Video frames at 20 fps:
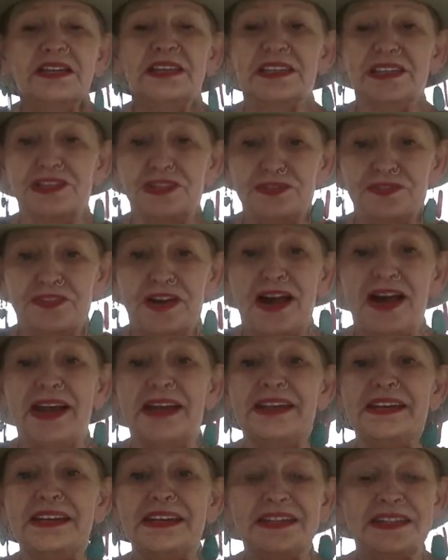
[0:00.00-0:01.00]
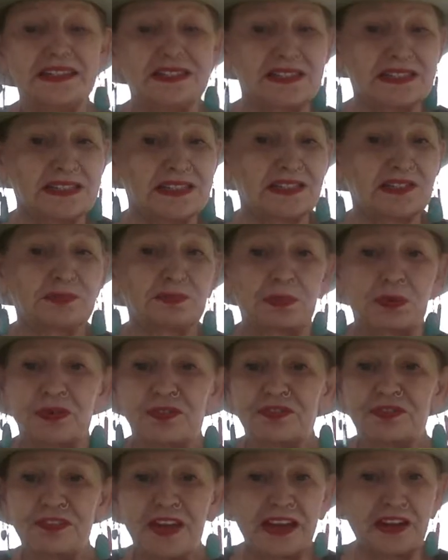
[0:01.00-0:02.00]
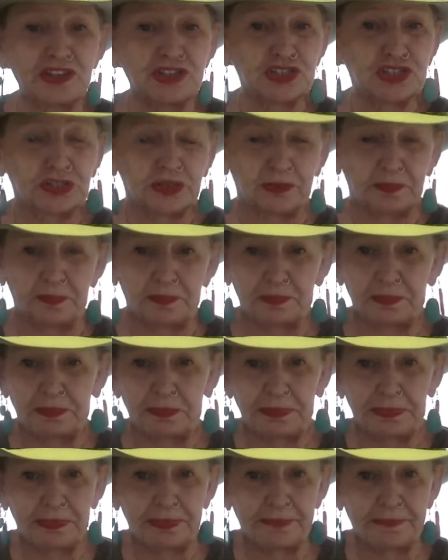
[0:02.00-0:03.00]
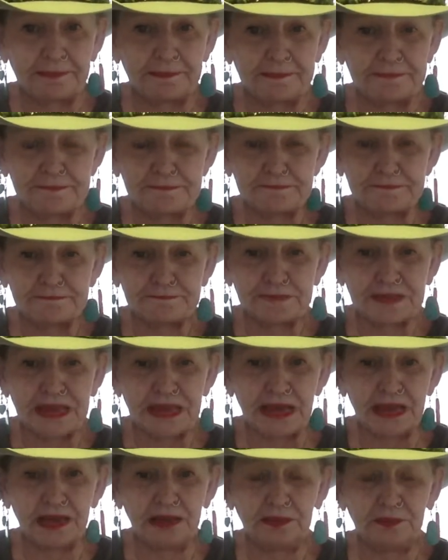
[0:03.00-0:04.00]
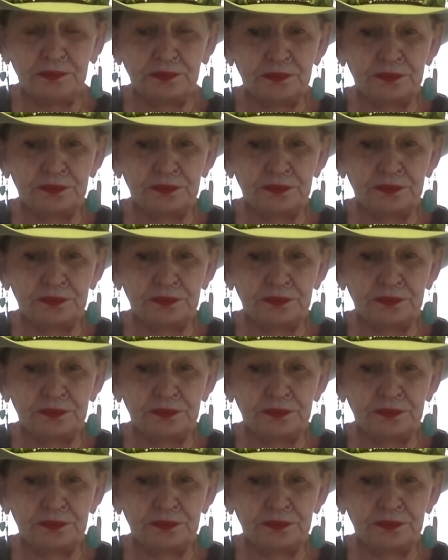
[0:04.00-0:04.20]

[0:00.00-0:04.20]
the divine is is perfection. Okay?